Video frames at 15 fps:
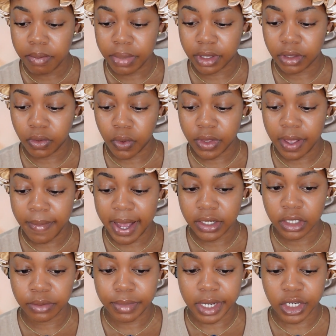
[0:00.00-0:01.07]
But the one that
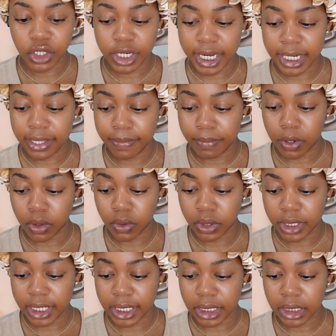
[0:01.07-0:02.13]
matches my shade the
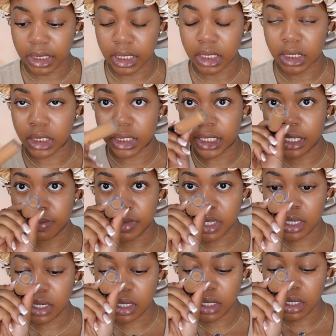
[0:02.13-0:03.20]
most is
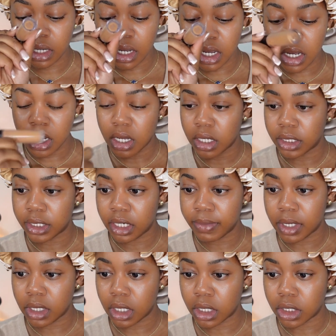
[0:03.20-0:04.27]
Cinnamon
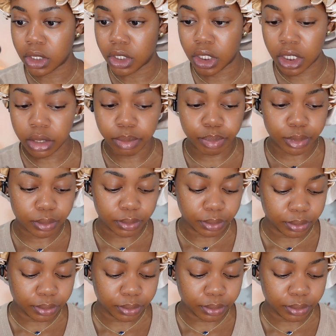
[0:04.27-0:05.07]
Deep.